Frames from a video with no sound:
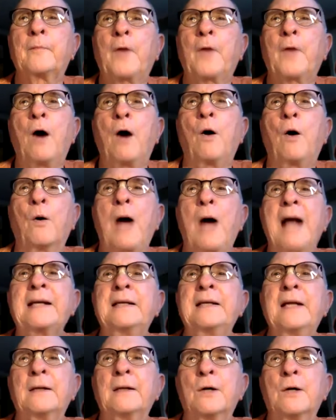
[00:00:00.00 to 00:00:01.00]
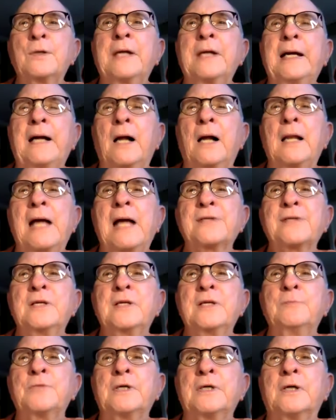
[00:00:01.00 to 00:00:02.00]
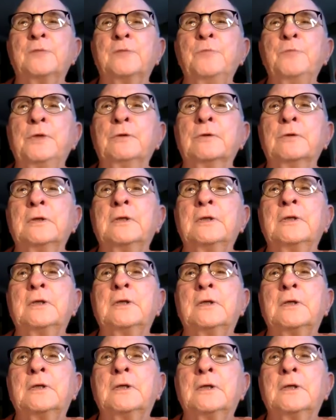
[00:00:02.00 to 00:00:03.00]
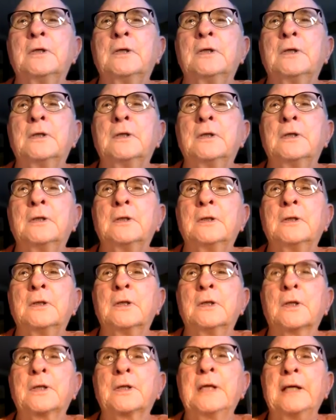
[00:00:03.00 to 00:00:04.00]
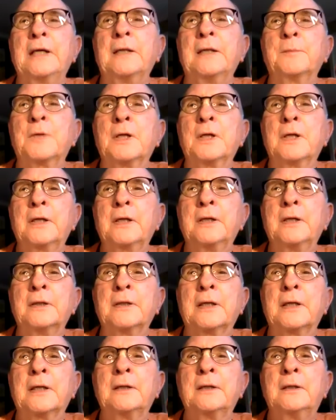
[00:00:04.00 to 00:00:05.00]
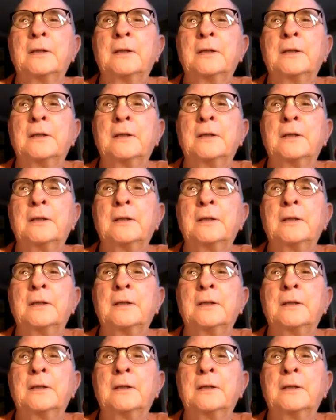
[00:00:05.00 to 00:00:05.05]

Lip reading: Oh, okay, I'll ask him to unmute. Okay, I'm clicking now.